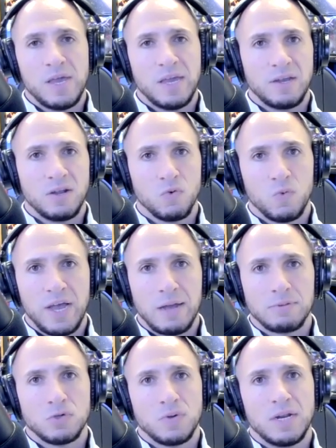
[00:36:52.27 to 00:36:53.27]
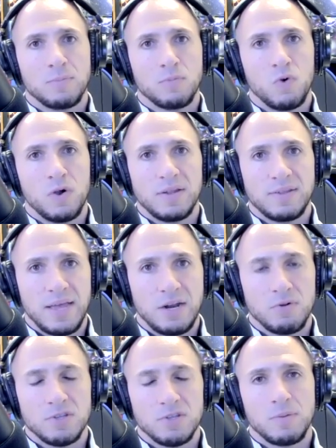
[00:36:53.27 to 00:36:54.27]
making her way up to a number one
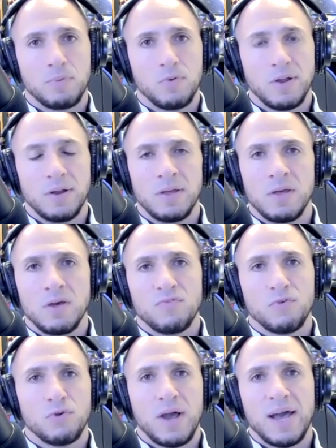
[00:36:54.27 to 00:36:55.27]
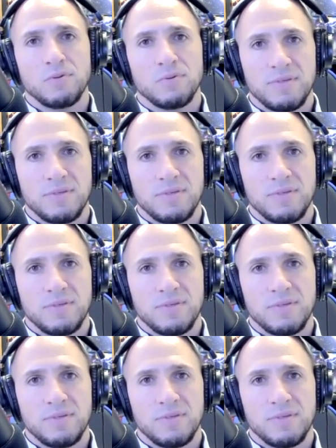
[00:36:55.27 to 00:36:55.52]
contender at some point for either of the